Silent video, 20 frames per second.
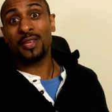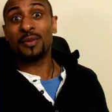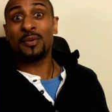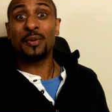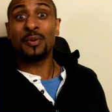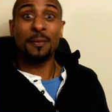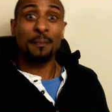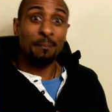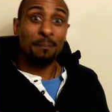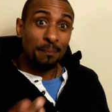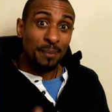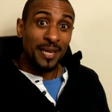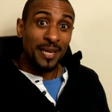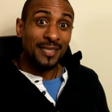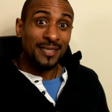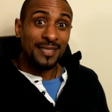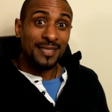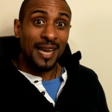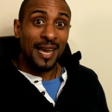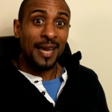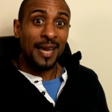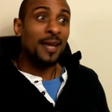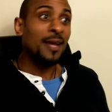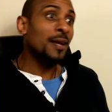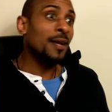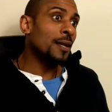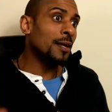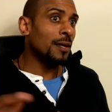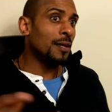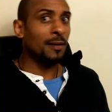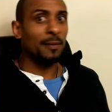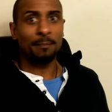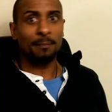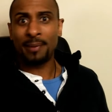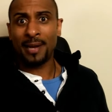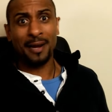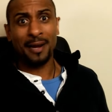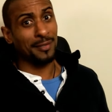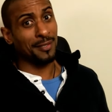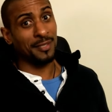that you compete at in
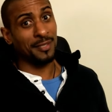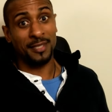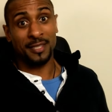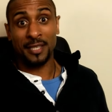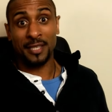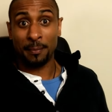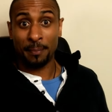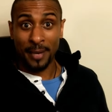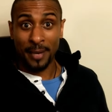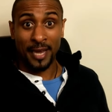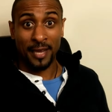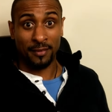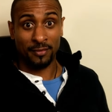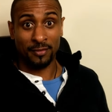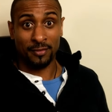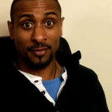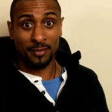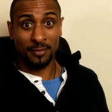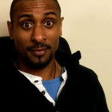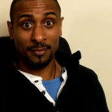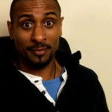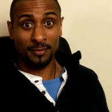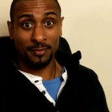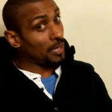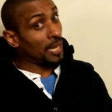comparison to your best.